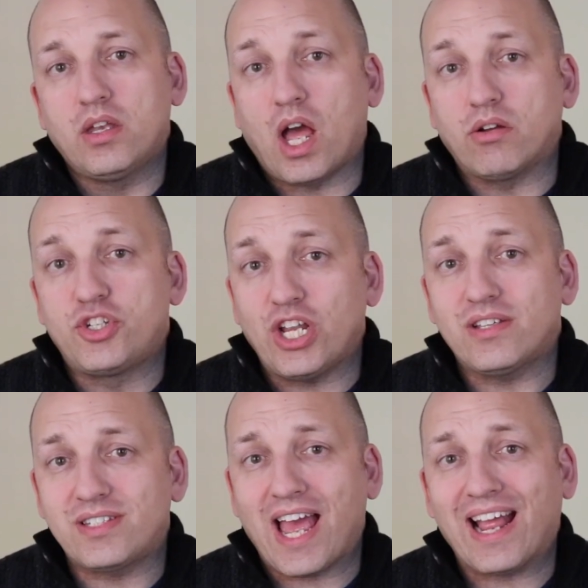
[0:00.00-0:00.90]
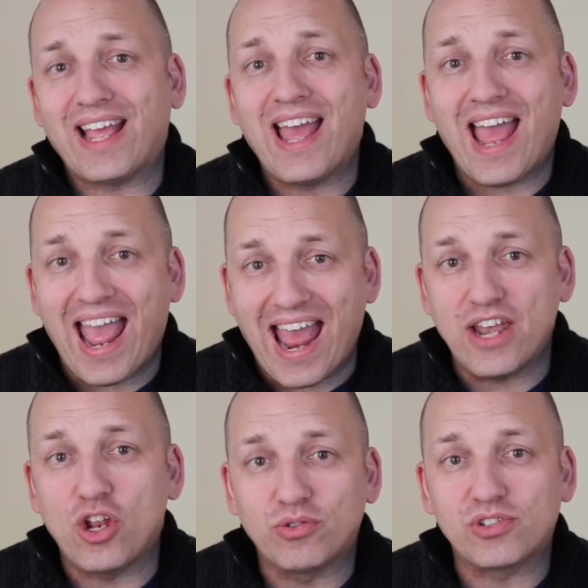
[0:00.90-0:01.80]
Now, Jinx Tech
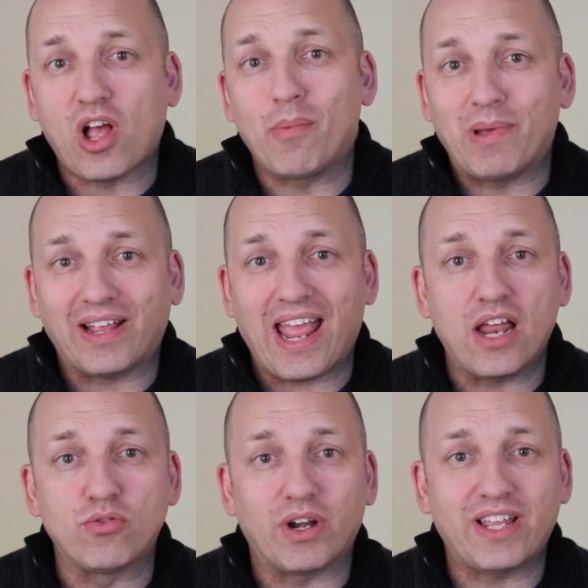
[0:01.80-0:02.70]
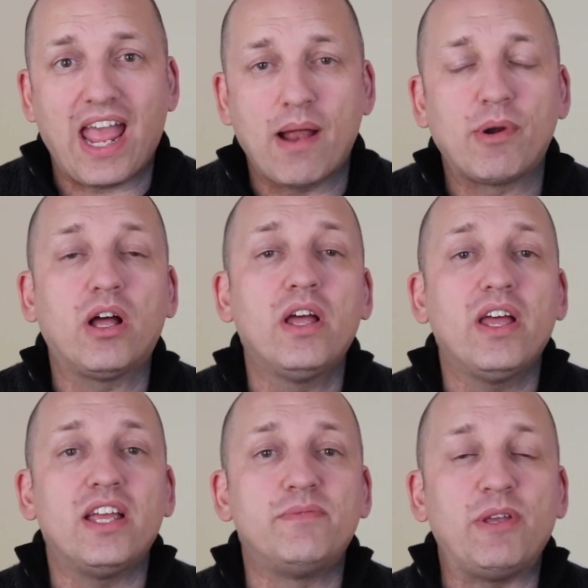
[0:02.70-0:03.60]
endoscopic Android camera
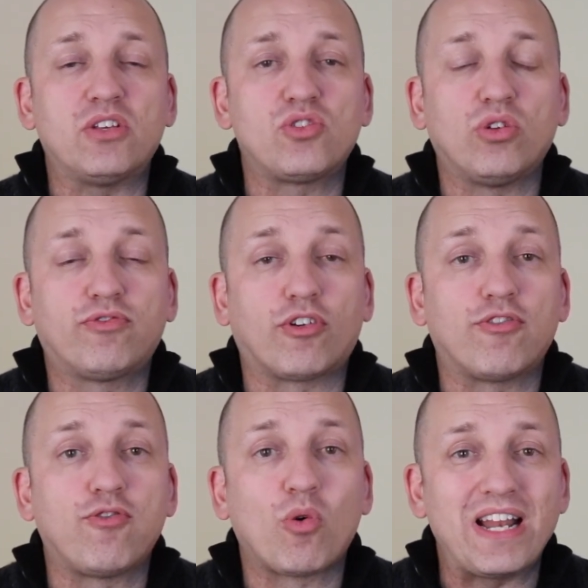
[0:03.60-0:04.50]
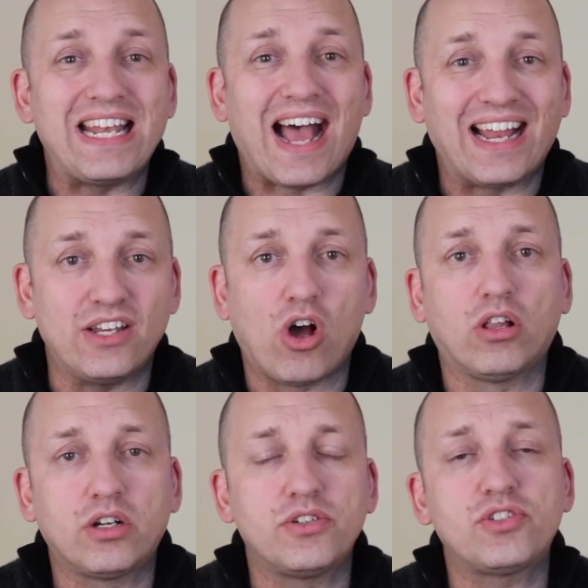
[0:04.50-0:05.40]
is being sold for
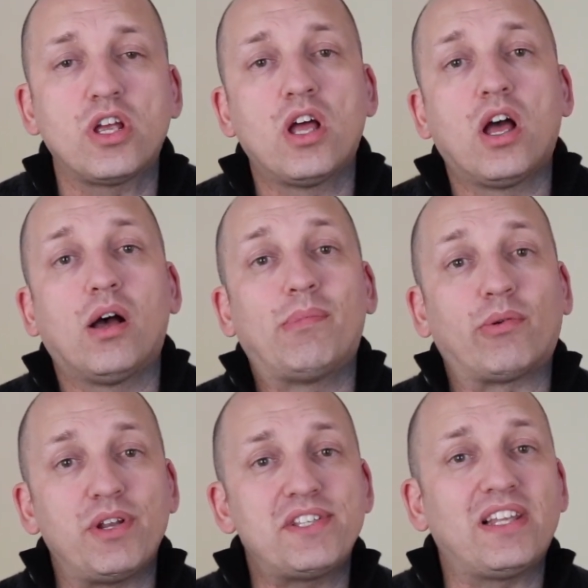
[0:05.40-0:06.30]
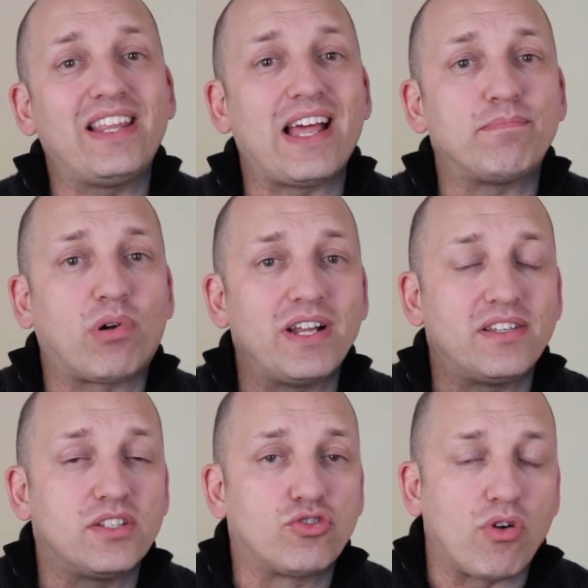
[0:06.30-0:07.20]
$49, but recently that price
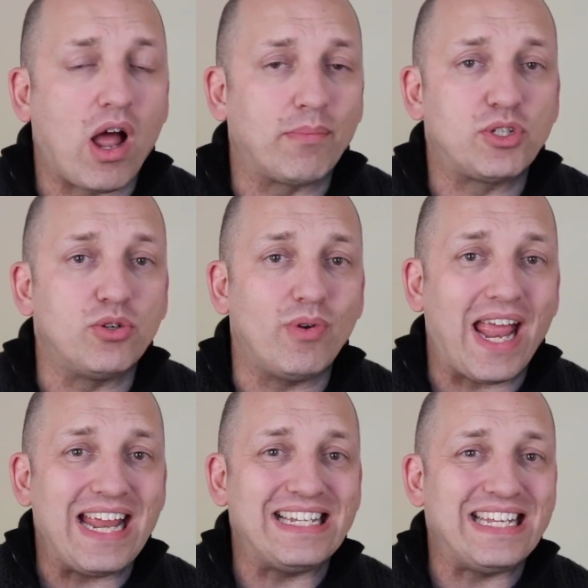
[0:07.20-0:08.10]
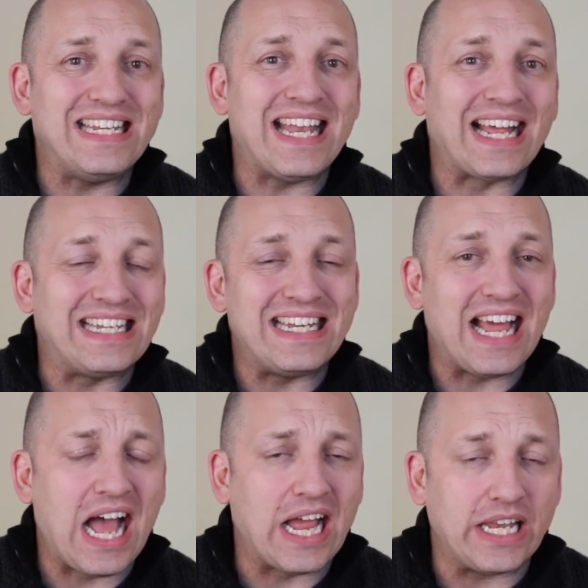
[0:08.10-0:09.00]
has dropped to
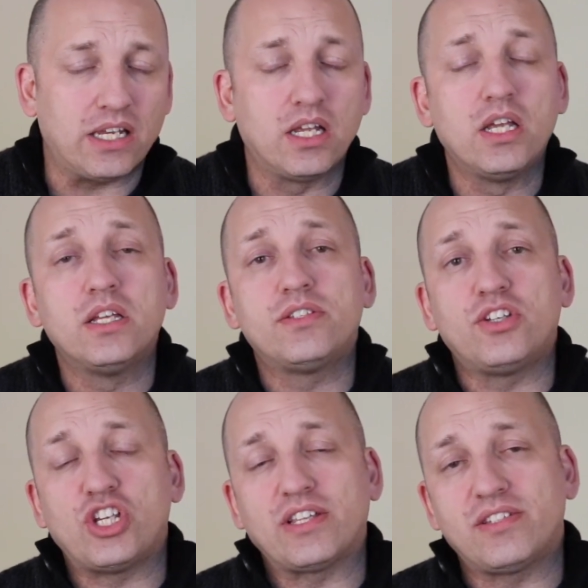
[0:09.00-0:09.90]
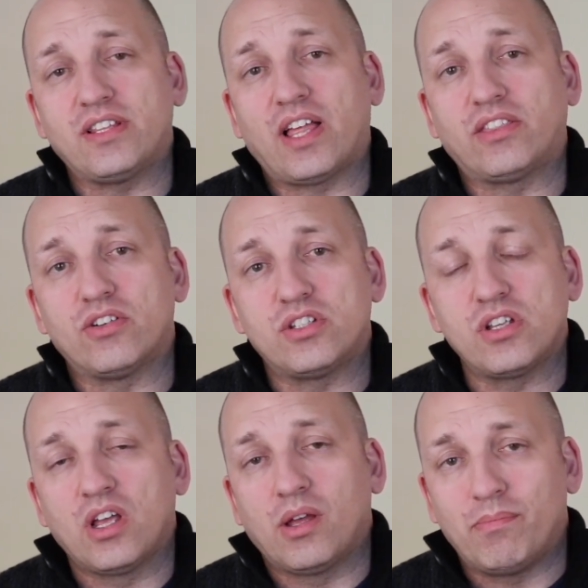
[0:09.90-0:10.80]
$18.99, suggesting that
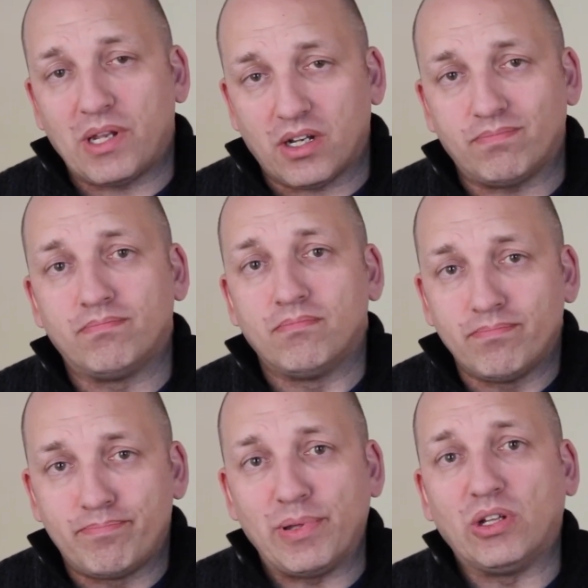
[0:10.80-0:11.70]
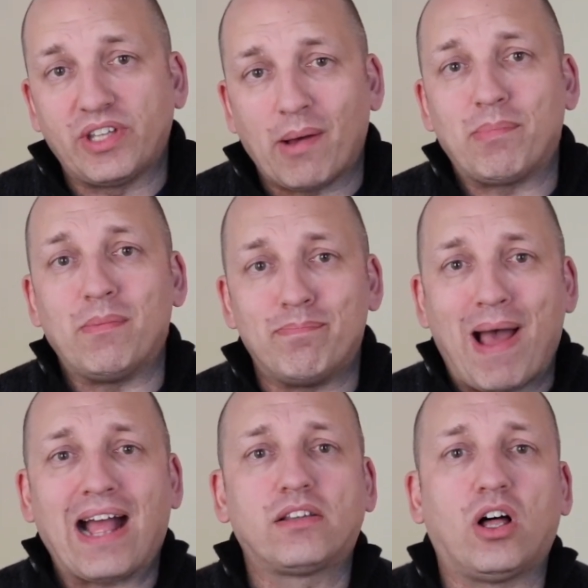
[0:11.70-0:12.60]
there's been a buildup and
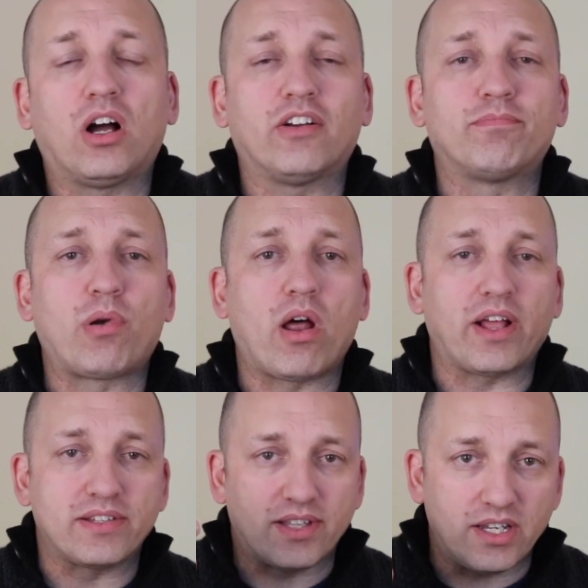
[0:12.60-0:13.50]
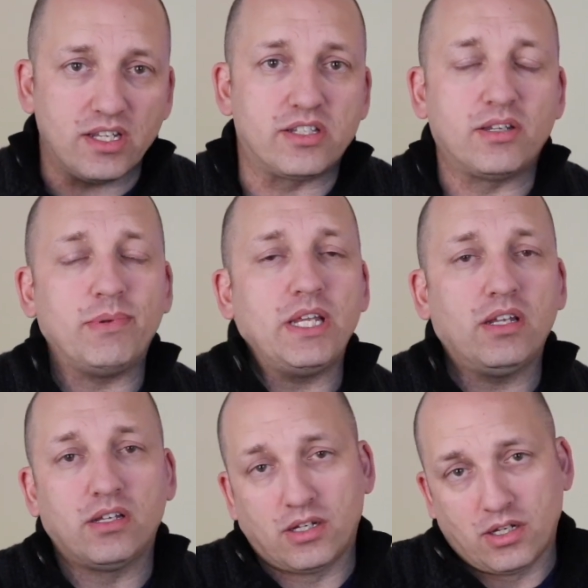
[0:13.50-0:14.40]
backlog of products that needs to be